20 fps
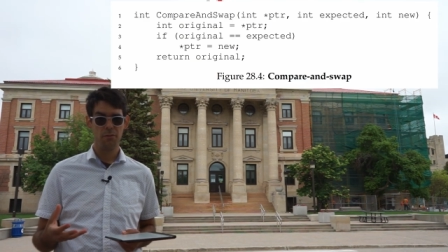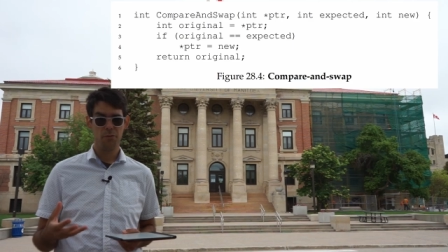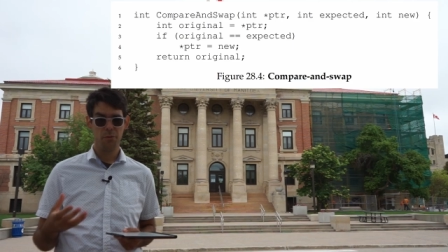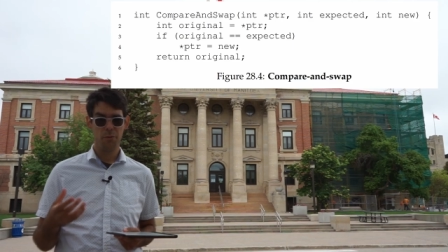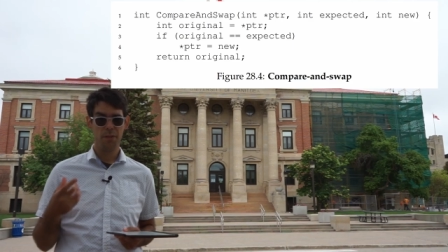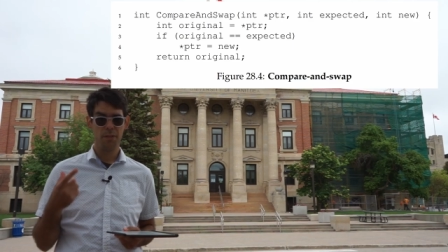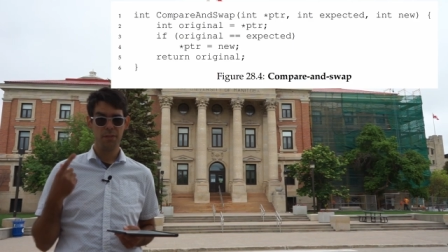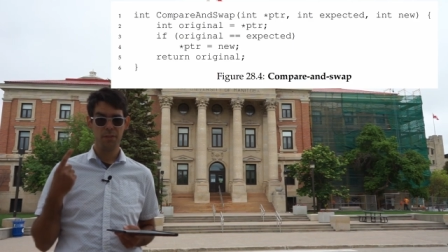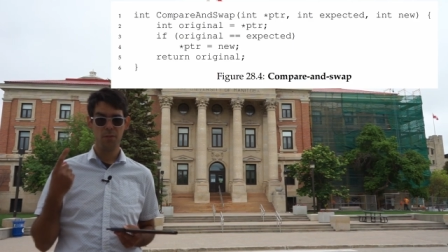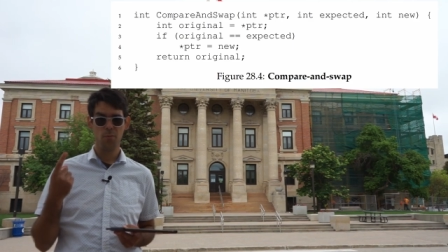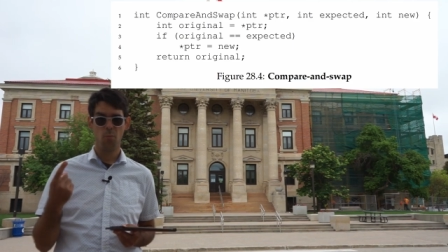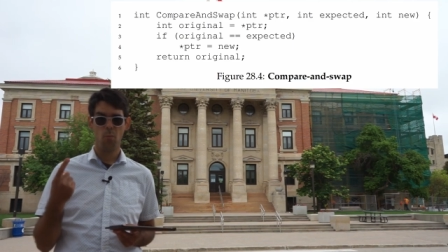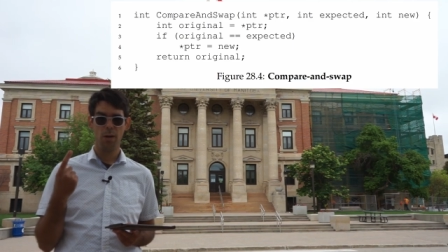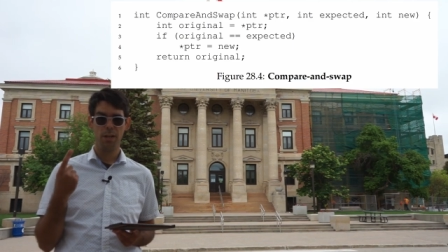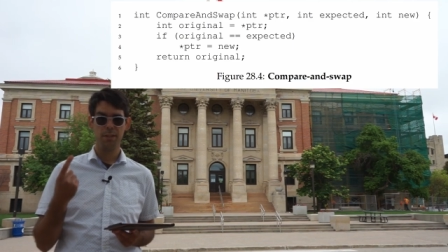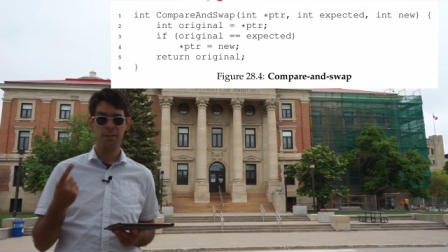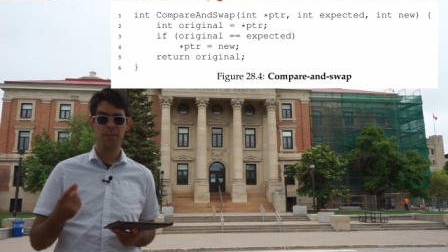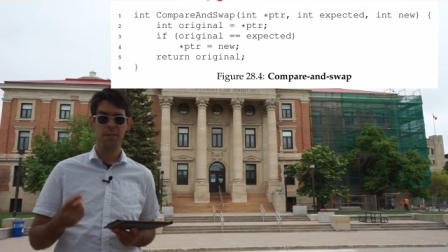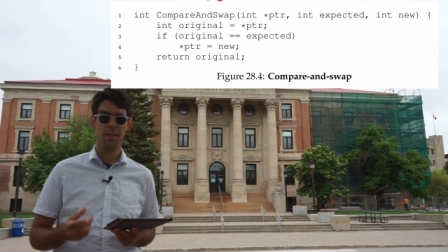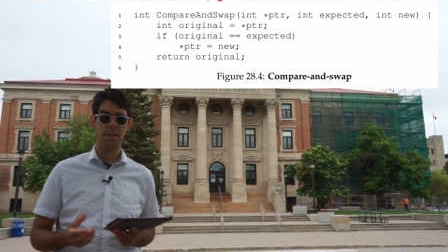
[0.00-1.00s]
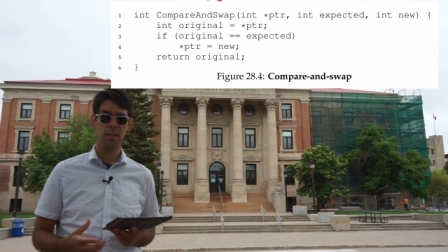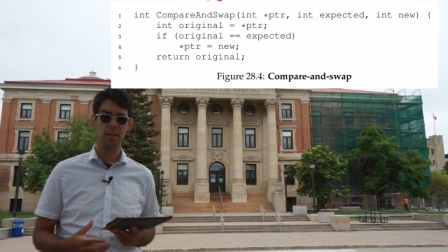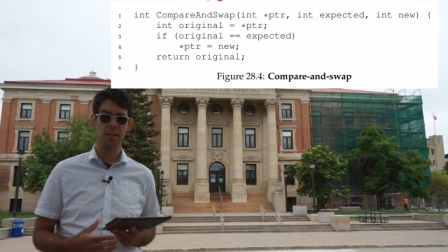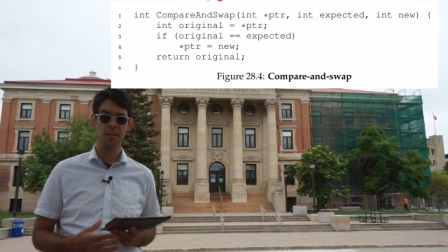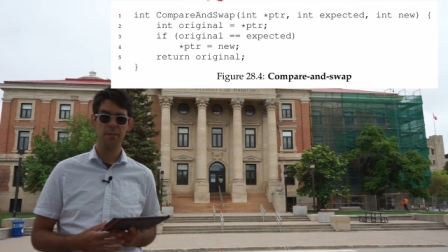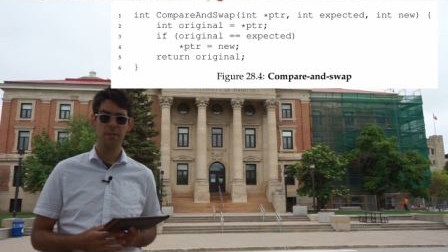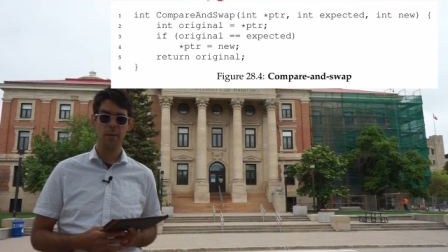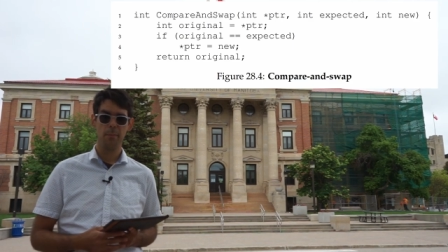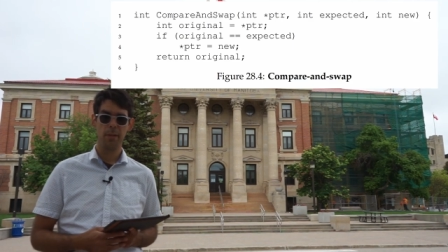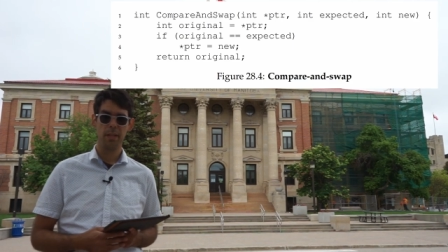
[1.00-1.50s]
So this is one single
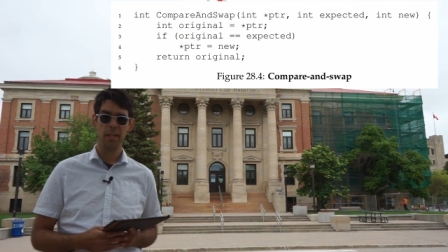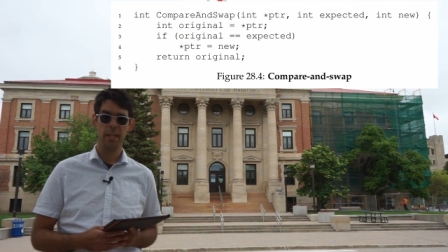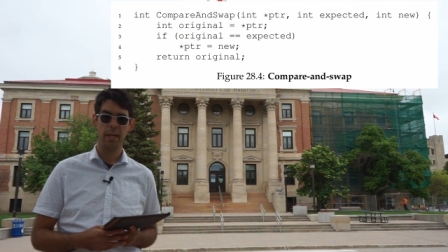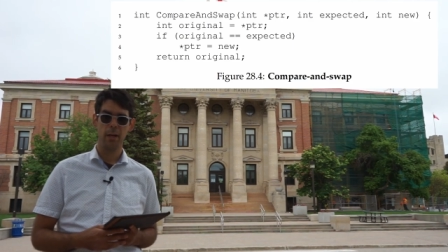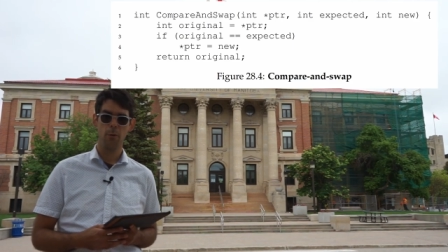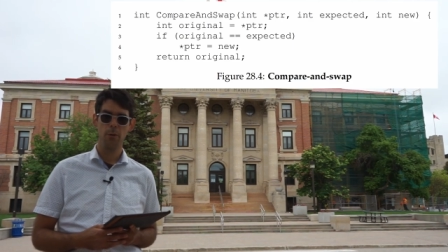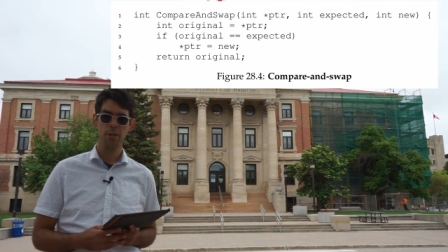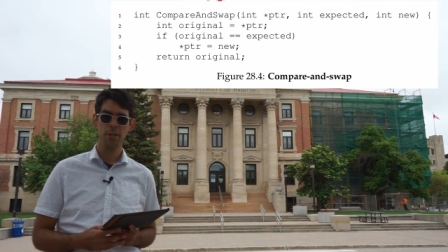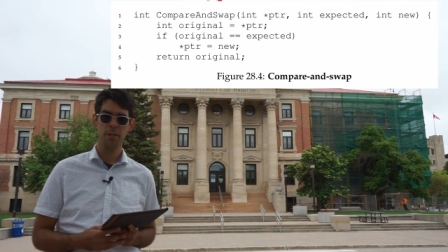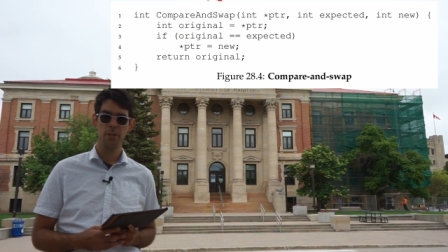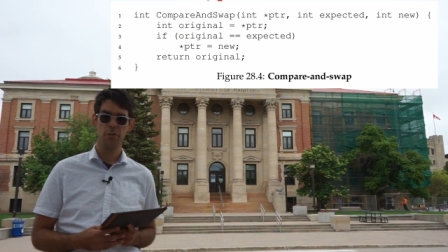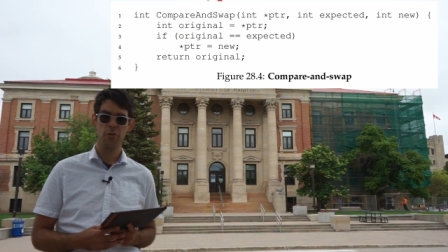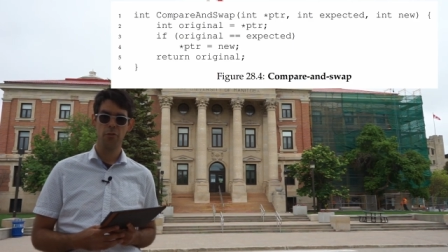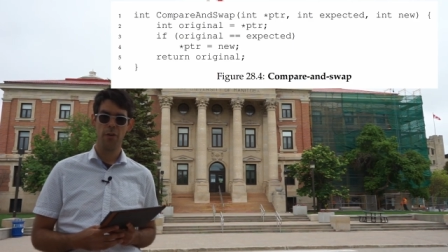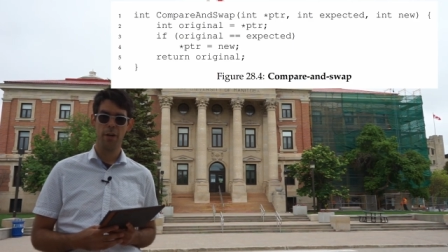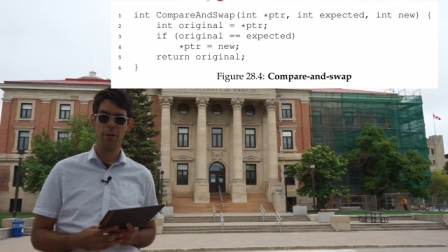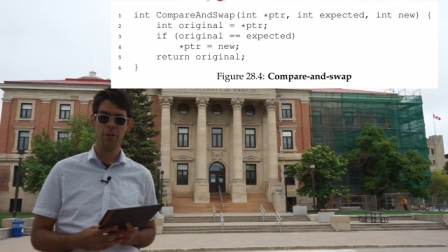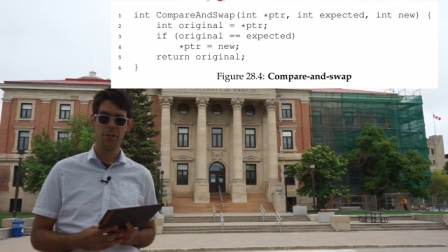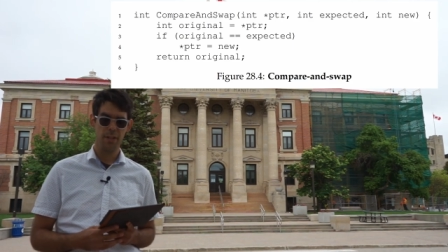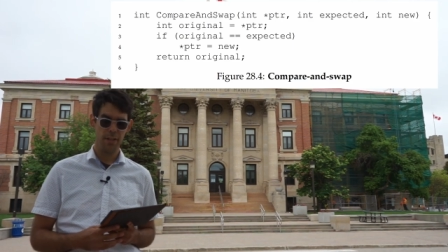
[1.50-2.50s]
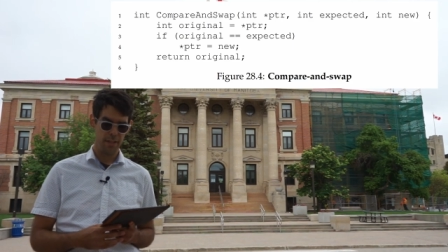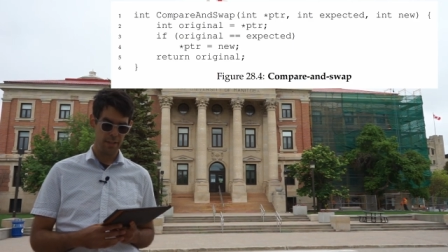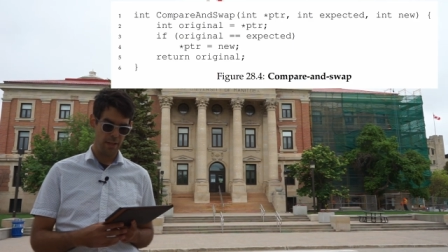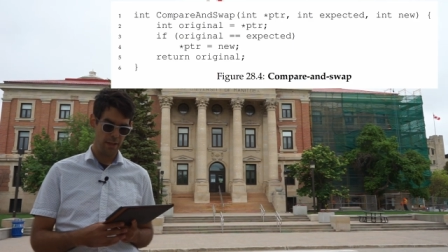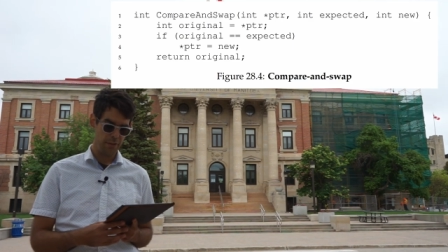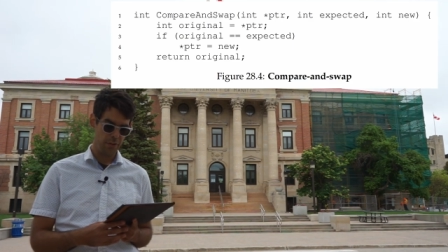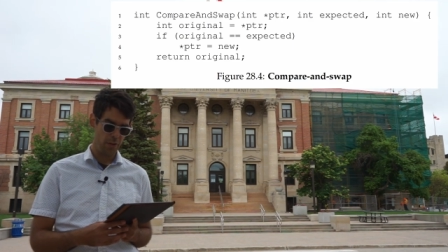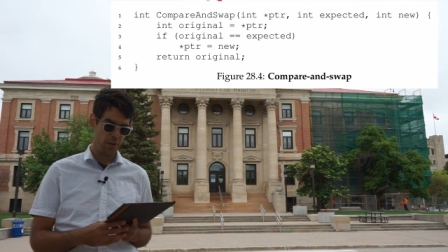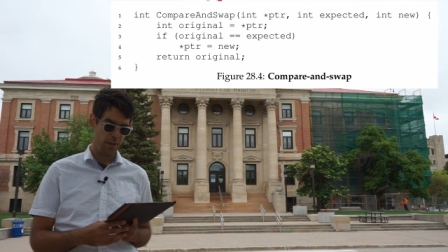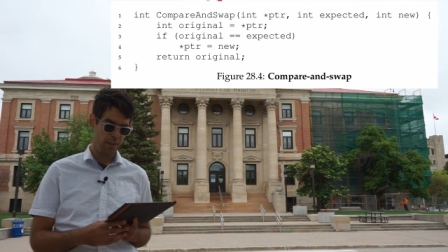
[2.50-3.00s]
assembly language instruction that
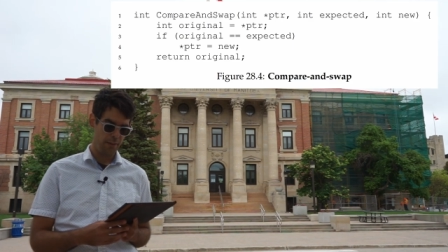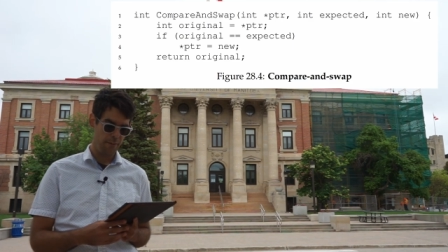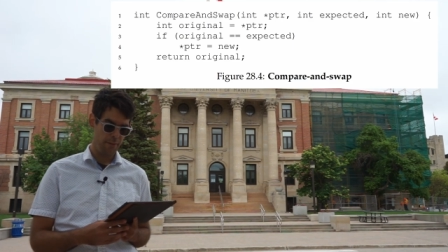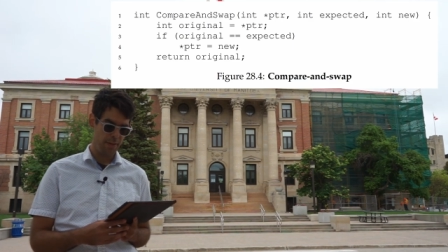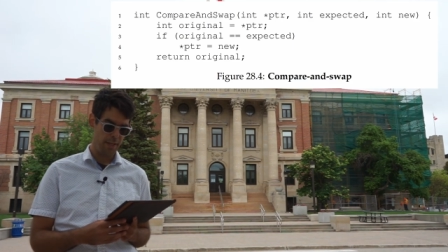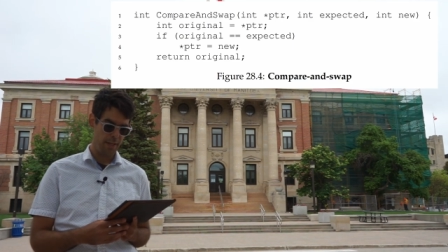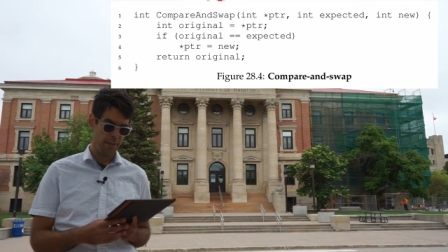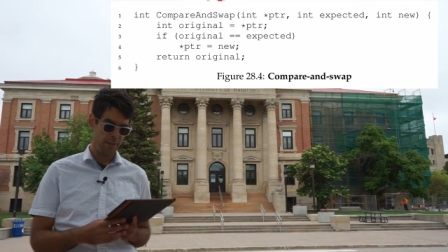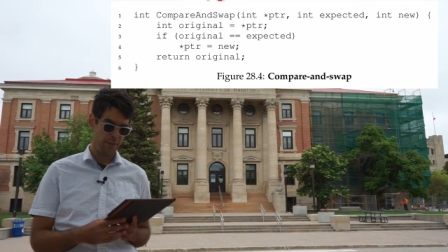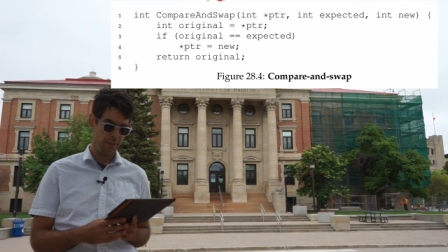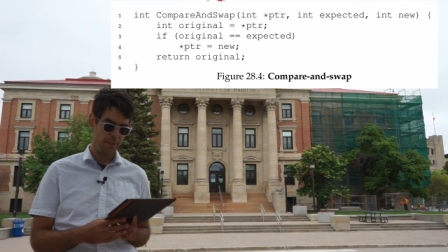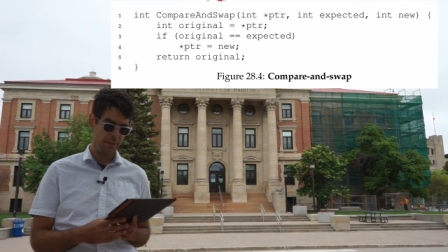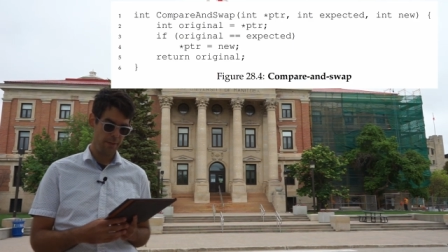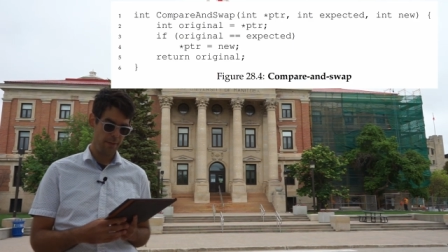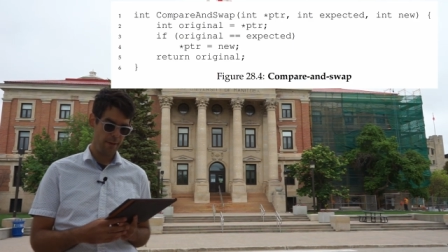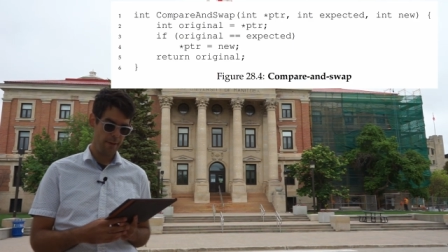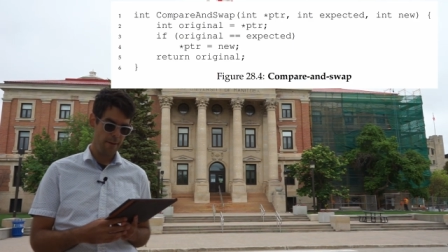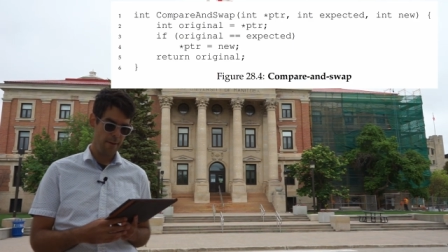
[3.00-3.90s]
does all of this.